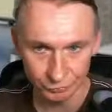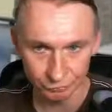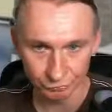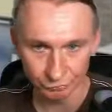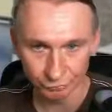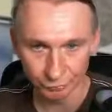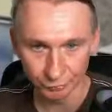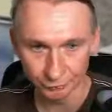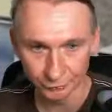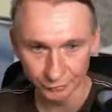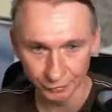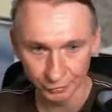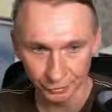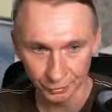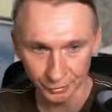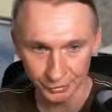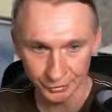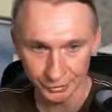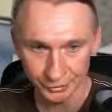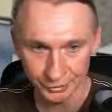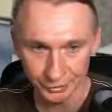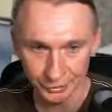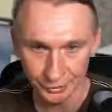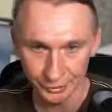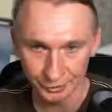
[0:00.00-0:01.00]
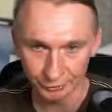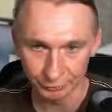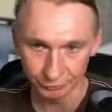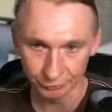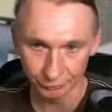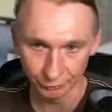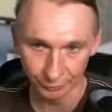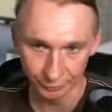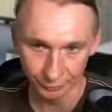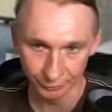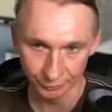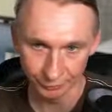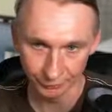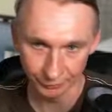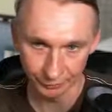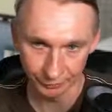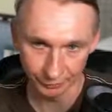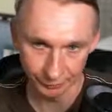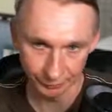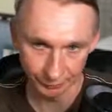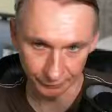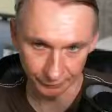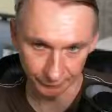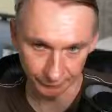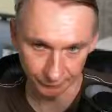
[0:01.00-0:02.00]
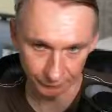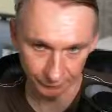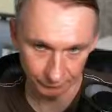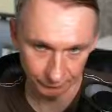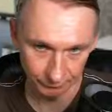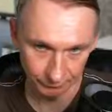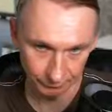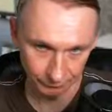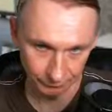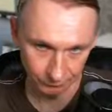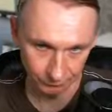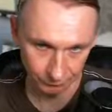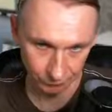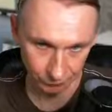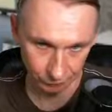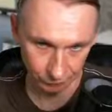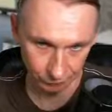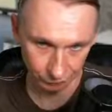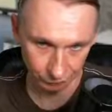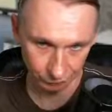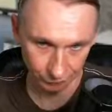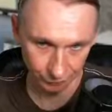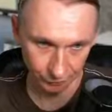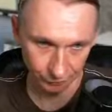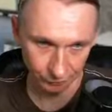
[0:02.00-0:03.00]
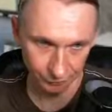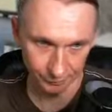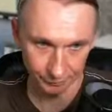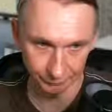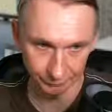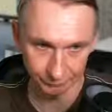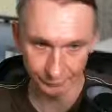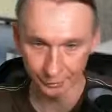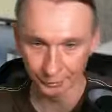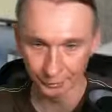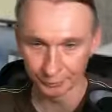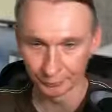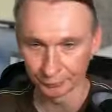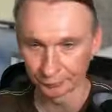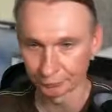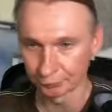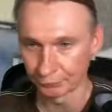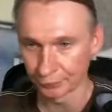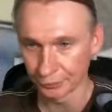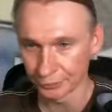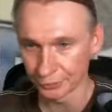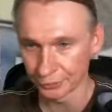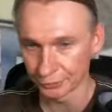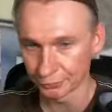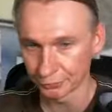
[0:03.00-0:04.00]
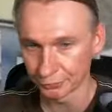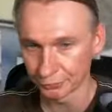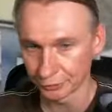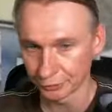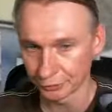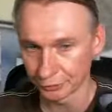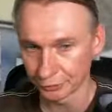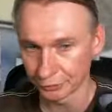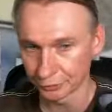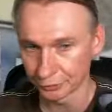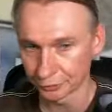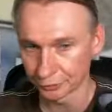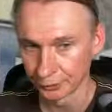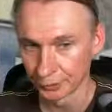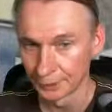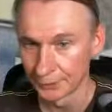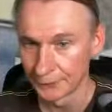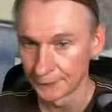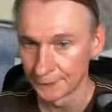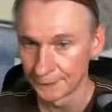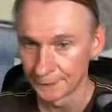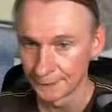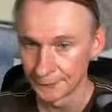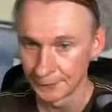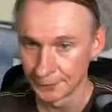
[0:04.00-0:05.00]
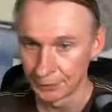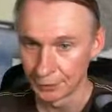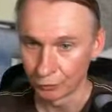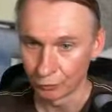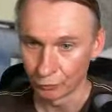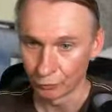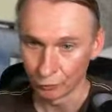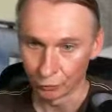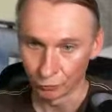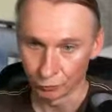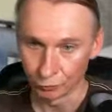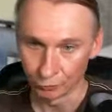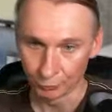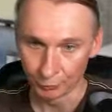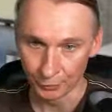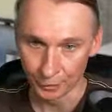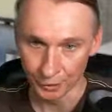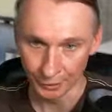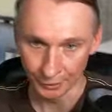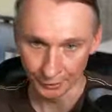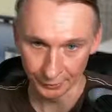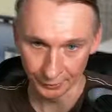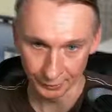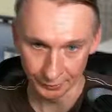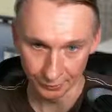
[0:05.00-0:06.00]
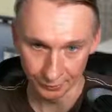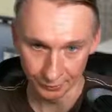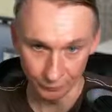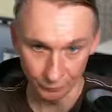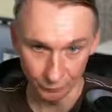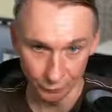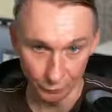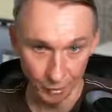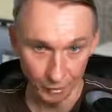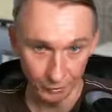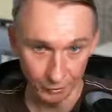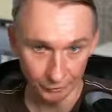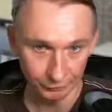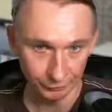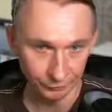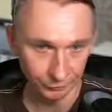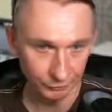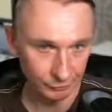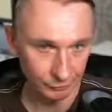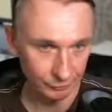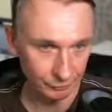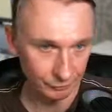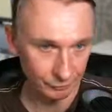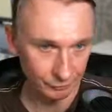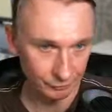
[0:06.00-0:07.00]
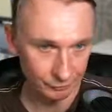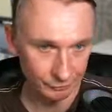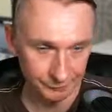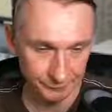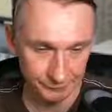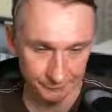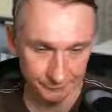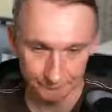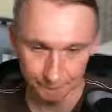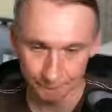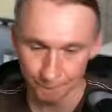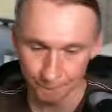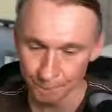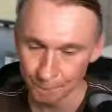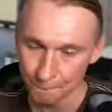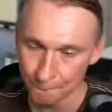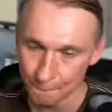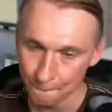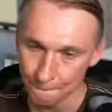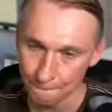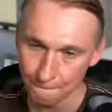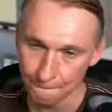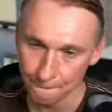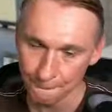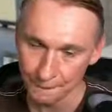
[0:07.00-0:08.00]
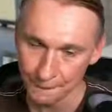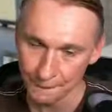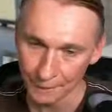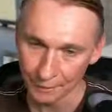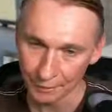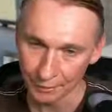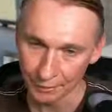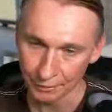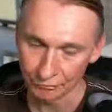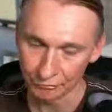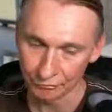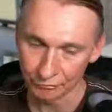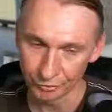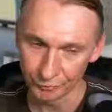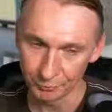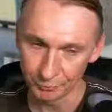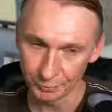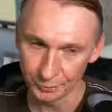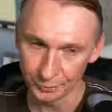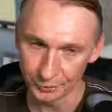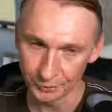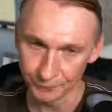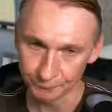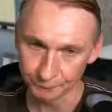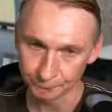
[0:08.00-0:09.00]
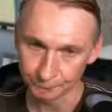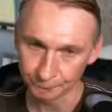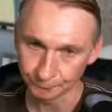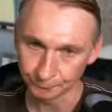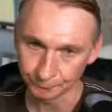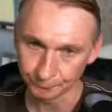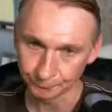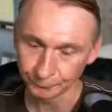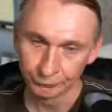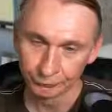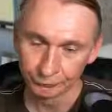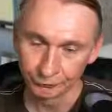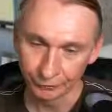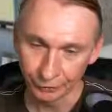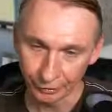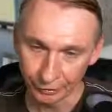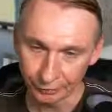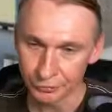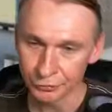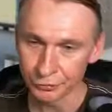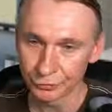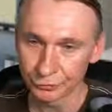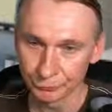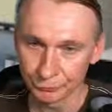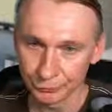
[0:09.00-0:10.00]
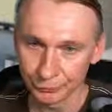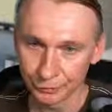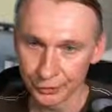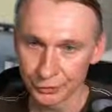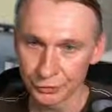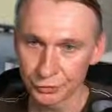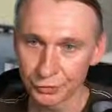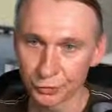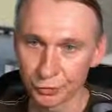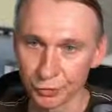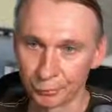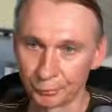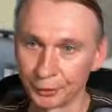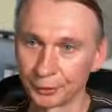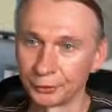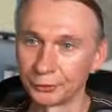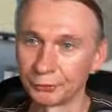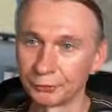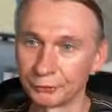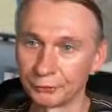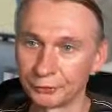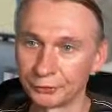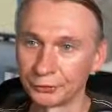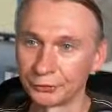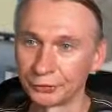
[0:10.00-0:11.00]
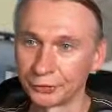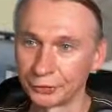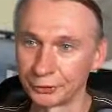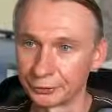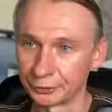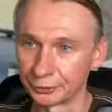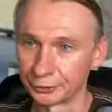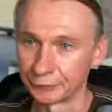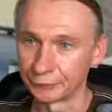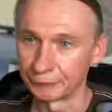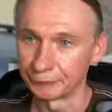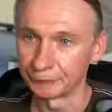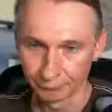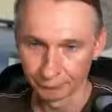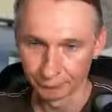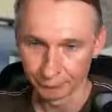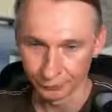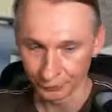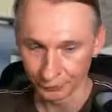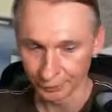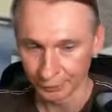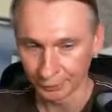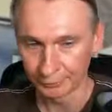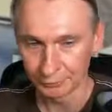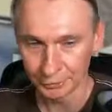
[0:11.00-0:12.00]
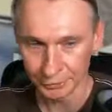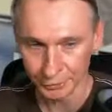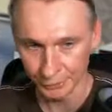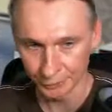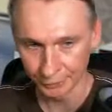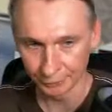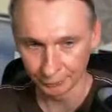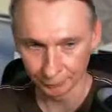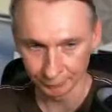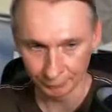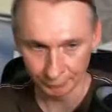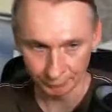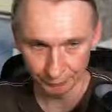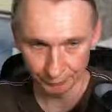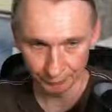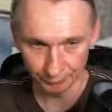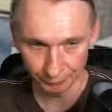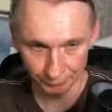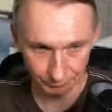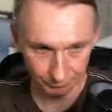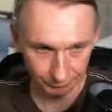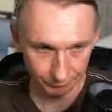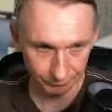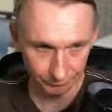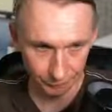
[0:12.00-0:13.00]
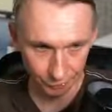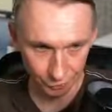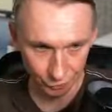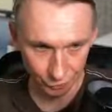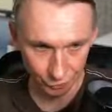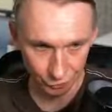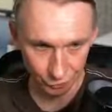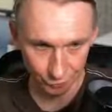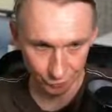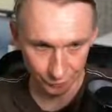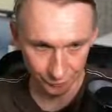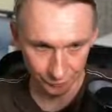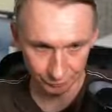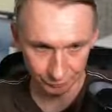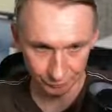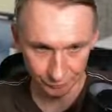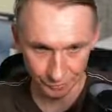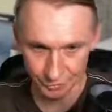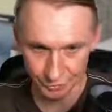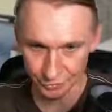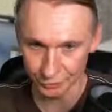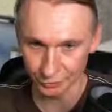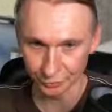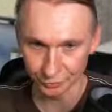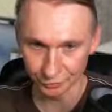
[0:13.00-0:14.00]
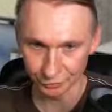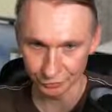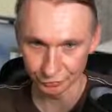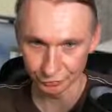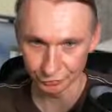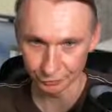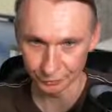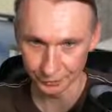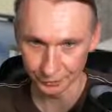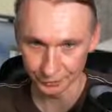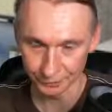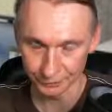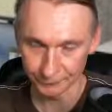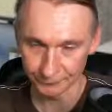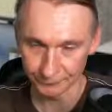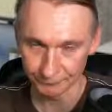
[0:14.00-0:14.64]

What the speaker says: from the outside with configuring my proxy manager or my WireGuard VPN. There are some things coming on the channel, but I'm still doing the research for it.